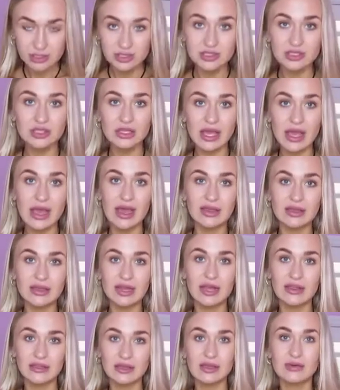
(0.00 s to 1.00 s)
So
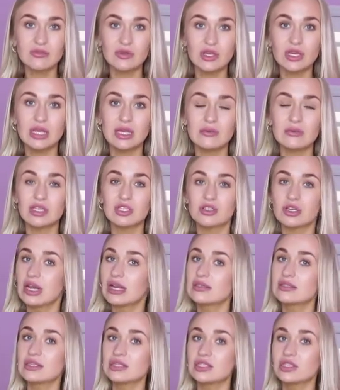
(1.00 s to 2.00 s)
yeah, I think I'm going to keep this
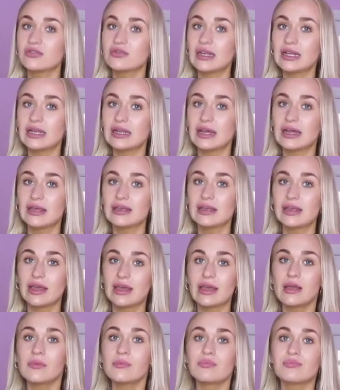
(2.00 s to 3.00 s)
dress. I do really like
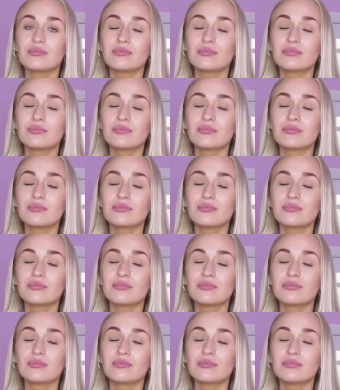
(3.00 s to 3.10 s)
it.